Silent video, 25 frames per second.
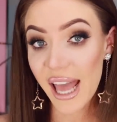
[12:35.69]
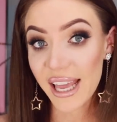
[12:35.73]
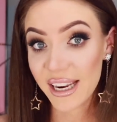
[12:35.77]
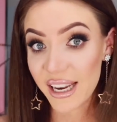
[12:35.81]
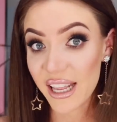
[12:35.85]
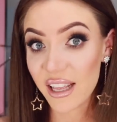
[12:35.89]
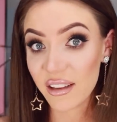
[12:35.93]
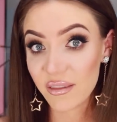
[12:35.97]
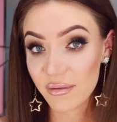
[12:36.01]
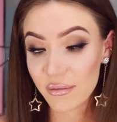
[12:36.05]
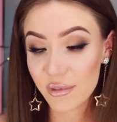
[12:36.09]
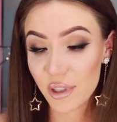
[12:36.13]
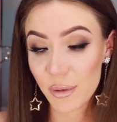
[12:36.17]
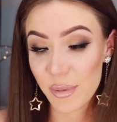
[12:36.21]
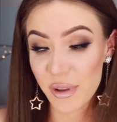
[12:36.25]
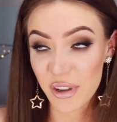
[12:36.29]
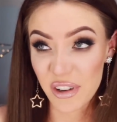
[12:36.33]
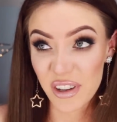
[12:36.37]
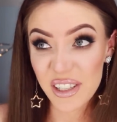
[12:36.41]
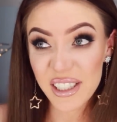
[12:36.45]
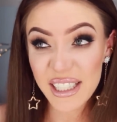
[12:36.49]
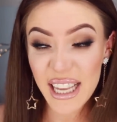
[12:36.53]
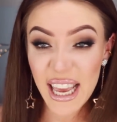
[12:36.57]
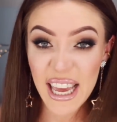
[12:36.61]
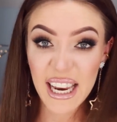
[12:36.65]
And to be
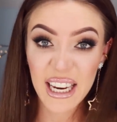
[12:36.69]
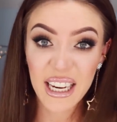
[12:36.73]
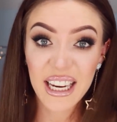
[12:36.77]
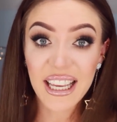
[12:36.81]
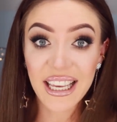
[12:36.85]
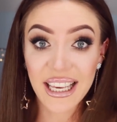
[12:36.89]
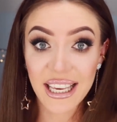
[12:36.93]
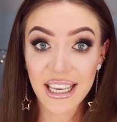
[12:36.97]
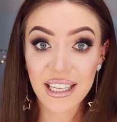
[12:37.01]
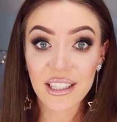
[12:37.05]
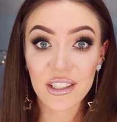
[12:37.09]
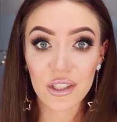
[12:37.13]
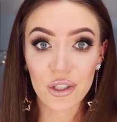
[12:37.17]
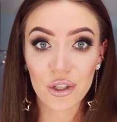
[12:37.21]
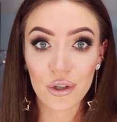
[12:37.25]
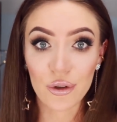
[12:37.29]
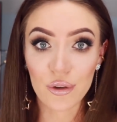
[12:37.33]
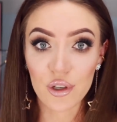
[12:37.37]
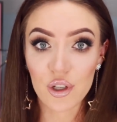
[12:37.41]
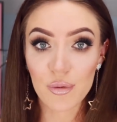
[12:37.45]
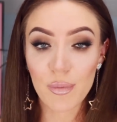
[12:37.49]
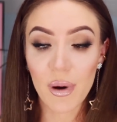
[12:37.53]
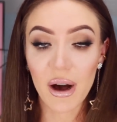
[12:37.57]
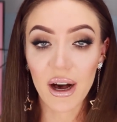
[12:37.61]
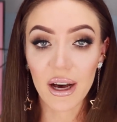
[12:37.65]
honest, editing is a
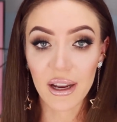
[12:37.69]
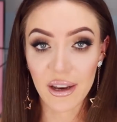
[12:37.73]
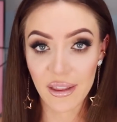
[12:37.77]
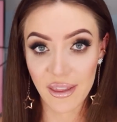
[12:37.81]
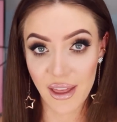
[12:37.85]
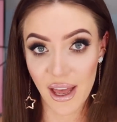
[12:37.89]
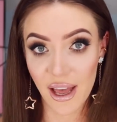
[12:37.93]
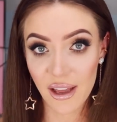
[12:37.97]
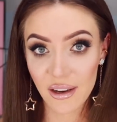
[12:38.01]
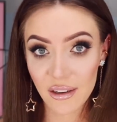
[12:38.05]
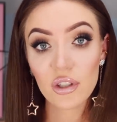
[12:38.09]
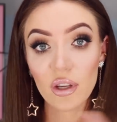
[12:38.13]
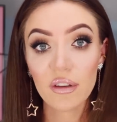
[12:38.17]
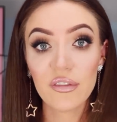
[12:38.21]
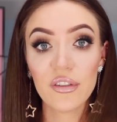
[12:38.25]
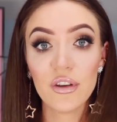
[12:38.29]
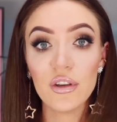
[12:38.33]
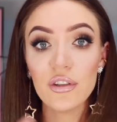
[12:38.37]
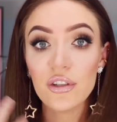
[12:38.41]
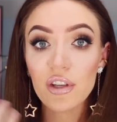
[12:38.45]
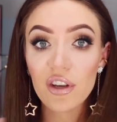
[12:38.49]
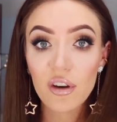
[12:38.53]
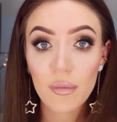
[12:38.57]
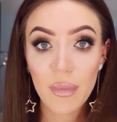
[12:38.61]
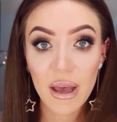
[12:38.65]
huge part of that. So if
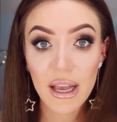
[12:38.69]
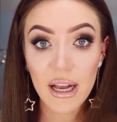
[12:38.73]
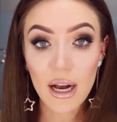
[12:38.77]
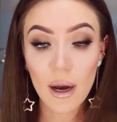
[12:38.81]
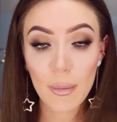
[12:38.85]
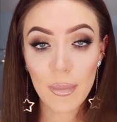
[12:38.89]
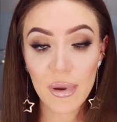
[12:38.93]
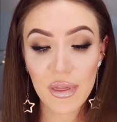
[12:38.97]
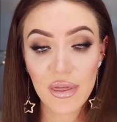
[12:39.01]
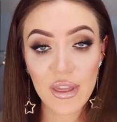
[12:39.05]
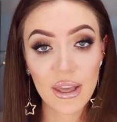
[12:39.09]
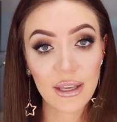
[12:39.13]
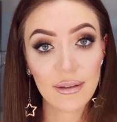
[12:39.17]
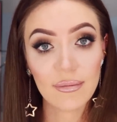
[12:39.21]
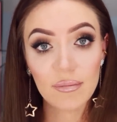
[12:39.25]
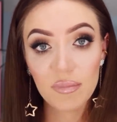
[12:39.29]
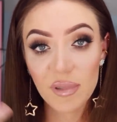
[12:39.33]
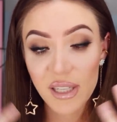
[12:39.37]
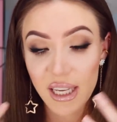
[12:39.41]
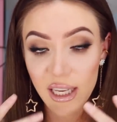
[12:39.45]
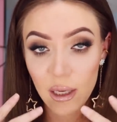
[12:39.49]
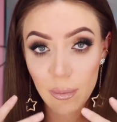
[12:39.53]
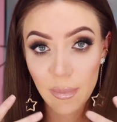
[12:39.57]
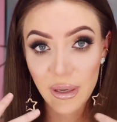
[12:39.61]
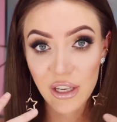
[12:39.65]
you do your makeup and then
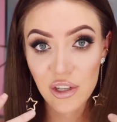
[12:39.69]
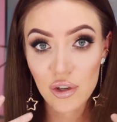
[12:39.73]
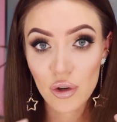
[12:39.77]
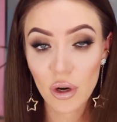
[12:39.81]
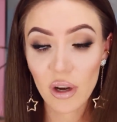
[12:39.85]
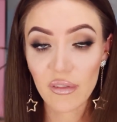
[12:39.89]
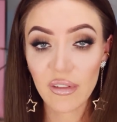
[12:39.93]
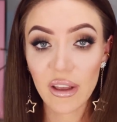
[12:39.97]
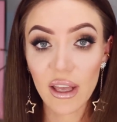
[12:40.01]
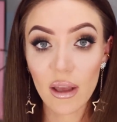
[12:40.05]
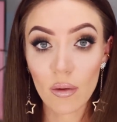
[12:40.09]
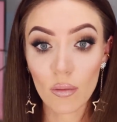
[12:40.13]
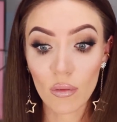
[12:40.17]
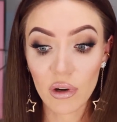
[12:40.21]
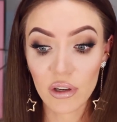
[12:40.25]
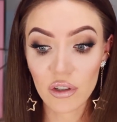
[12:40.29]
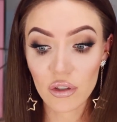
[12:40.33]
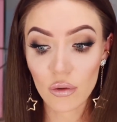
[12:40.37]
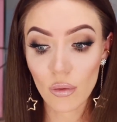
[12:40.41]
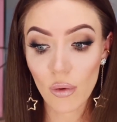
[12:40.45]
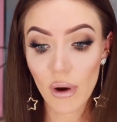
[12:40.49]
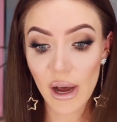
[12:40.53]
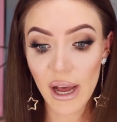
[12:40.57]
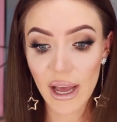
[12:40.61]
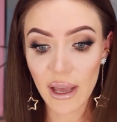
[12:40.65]
take a picture of it and
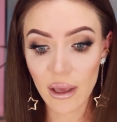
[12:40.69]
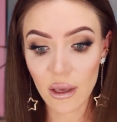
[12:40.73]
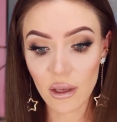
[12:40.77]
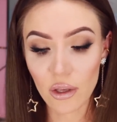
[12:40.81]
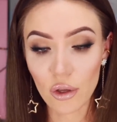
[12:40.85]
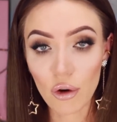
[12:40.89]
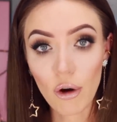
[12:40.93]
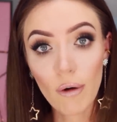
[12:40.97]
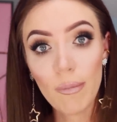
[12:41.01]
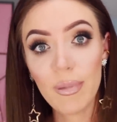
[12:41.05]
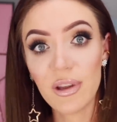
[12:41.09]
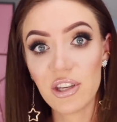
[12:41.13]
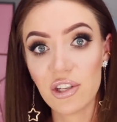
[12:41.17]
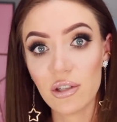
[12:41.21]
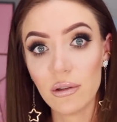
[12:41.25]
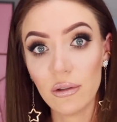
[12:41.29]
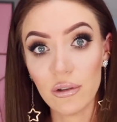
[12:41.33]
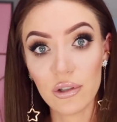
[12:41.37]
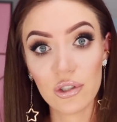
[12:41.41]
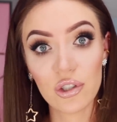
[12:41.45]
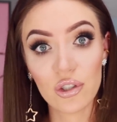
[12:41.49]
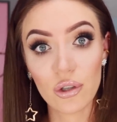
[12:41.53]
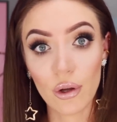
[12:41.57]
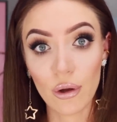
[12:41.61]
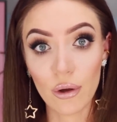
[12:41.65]
wonder why your picture
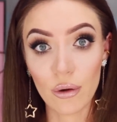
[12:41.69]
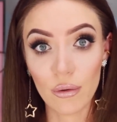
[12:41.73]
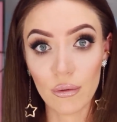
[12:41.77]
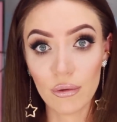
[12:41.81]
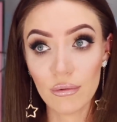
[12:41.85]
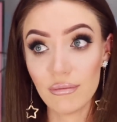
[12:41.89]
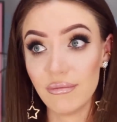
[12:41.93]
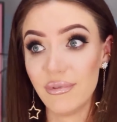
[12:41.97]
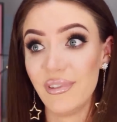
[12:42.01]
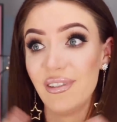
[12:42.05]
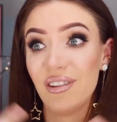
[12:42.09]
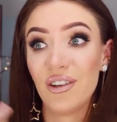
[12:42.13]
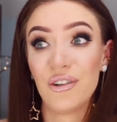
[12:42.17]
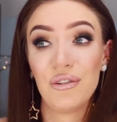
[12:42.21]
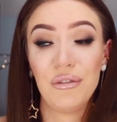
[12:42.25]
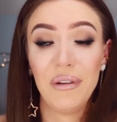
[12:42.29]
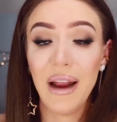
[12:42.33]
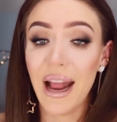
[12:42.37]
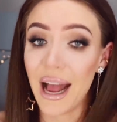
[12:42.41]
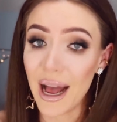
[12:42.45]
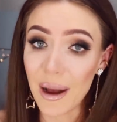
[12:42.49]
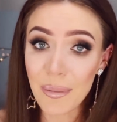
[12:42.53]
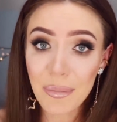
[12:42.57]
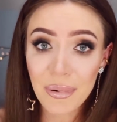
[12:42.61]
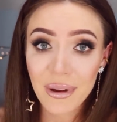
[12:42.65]
looks so
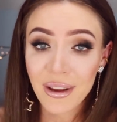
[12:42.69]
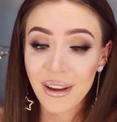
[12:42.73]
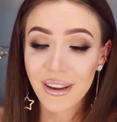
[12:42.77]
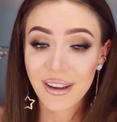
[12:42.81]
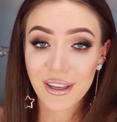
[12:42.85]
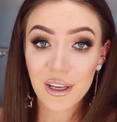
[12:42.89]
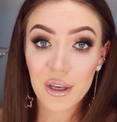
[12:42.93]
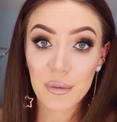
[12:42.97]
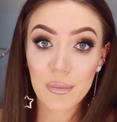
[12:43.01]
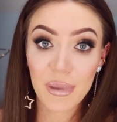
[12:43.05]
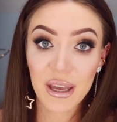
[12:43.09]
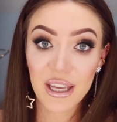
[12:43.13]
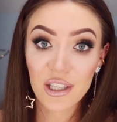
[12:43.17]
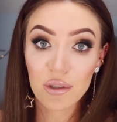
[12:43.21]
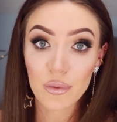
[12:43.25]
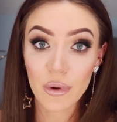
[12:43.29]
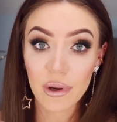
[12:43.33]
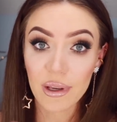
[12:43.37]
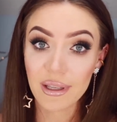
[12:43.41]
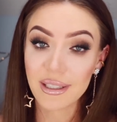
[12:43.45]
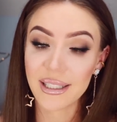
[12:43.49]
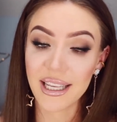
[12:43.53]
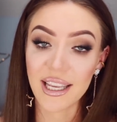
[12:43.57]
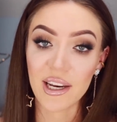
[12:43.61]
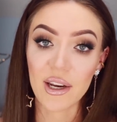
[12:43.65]
crap compared to
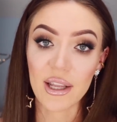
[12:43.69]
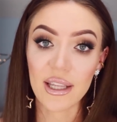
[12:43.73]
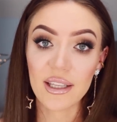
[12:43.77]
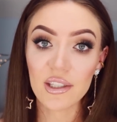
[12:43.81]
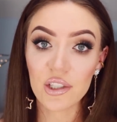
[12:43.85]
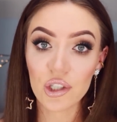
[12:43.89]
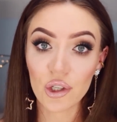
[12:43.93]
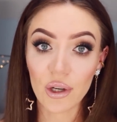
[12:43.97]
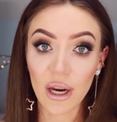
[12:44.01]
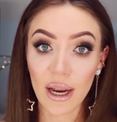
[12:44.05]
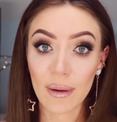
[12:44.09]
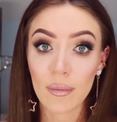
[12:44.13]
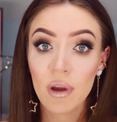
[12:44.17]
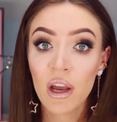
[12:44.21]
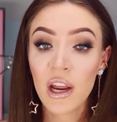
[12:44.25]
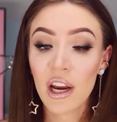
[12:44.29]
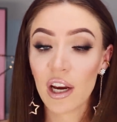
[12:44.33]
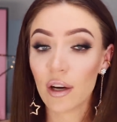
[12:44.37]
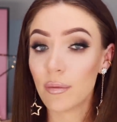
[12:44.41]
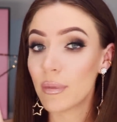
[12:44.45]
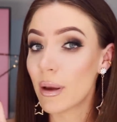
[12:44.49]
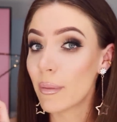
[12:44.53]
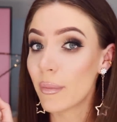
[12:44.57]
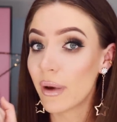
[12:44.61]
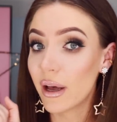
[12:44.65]
what you see on Instagram,
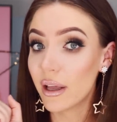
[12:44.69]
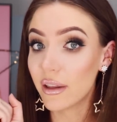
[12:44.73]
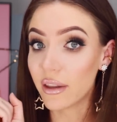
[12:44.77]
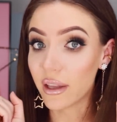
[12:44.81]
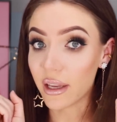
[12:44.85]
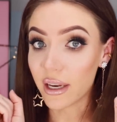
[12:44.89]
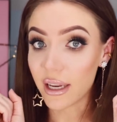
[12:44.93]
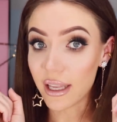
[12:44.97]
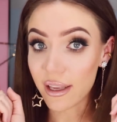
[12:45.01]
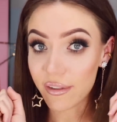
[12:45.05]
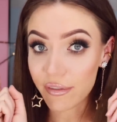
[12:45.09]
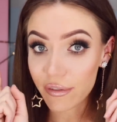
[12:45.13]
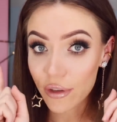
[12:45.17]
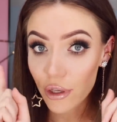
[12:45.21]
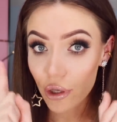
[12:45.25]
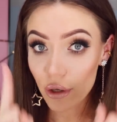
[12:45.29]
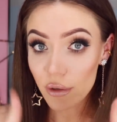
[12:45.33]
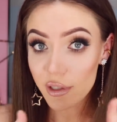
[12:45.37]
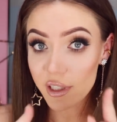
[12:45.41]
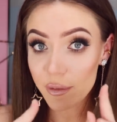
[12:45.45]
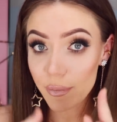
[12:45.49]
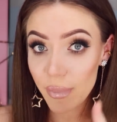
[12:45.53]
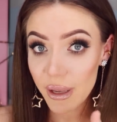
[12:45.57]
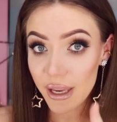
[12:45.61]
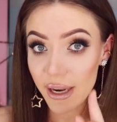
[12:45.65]
remember that if
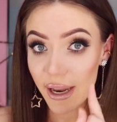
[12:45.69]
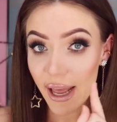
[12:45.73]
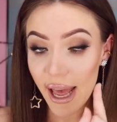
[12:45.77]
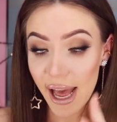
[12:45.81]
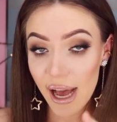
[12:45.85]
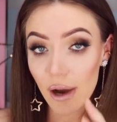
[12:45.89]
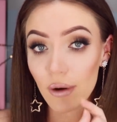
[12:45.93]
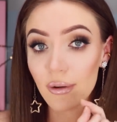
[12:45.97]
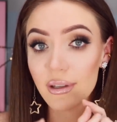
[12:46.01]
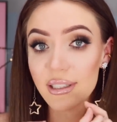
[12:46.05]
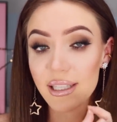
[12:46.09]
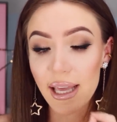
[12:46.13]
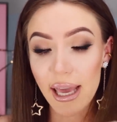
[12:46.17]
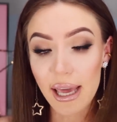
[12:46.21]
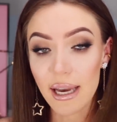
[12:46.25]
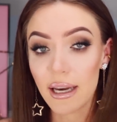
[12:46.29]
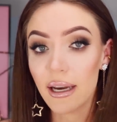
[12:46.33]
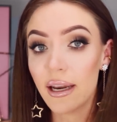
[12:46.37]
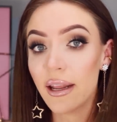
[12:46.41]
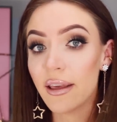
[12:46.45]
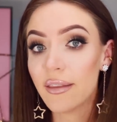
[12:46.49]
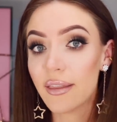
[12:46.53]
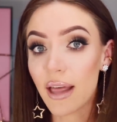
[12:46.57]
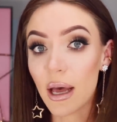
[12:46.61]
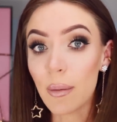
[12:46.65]
you spent hours
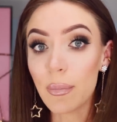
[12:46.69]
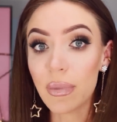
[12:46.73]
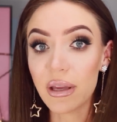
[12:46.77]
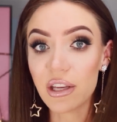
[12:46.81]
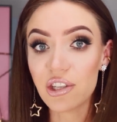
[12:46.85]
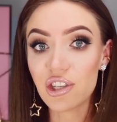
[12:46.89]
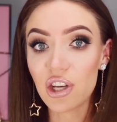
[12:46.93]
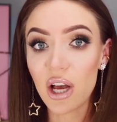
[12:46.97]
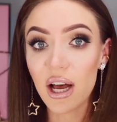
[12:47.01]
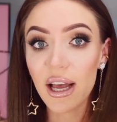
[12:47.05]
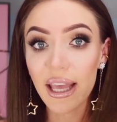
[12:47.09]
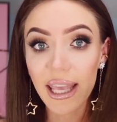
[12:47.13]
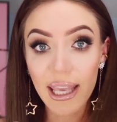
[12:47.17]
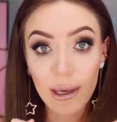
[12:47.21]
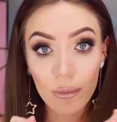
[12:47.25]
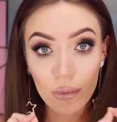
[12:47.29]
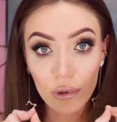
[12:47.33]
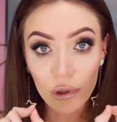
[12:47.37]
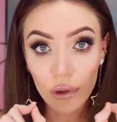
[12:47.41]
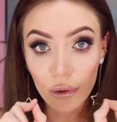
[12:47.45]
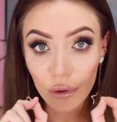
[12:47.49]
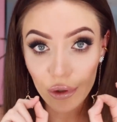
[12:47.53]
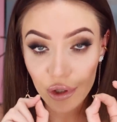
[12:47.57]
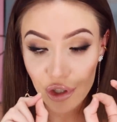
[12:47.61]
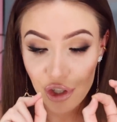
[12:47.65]
editing that picture, it
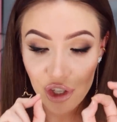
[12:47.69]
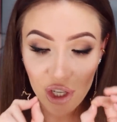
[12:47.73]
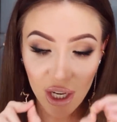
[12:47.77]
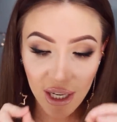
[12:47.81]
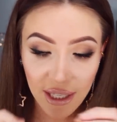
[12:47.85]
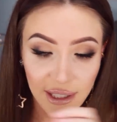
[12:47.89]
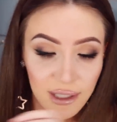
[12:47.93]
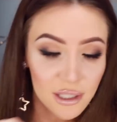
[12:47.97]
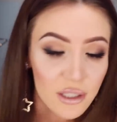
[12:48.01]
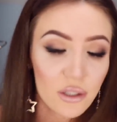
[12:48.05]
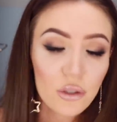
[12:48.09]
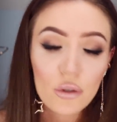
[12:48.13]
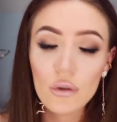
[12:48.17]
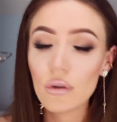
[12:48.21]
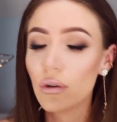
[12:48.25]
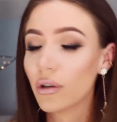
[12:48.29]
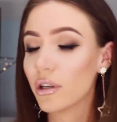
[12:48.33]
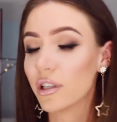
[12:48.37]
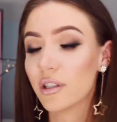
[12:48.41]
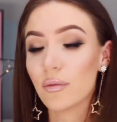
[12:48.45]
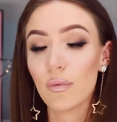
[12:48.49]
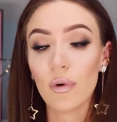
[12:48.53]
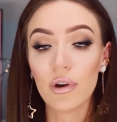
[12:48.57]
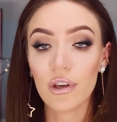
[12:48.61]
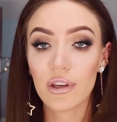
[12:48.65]
would look just as good
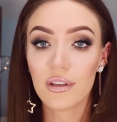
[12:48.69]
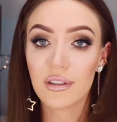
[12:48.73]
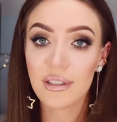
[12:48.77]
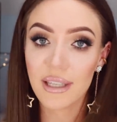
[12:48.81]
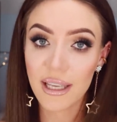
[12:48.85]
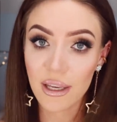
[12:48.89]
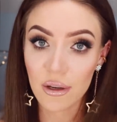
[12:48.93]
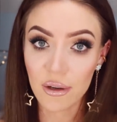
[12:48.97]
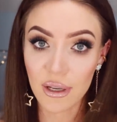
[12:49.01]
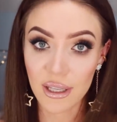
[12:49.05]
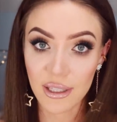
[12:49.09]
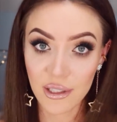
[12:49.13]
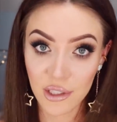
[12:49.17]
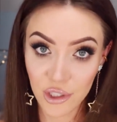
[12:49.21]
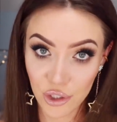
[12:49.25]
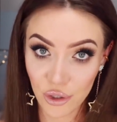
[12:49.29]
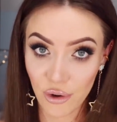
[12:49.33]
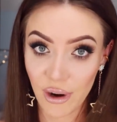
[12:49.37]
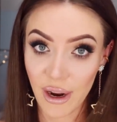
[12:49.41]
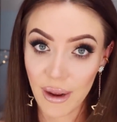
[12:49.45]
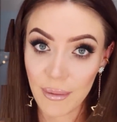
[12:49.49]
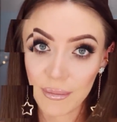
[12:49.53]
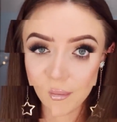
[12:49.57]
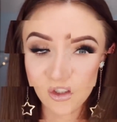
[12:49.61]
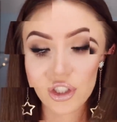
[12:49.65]
as what you see on
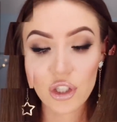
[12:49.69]
Instagram.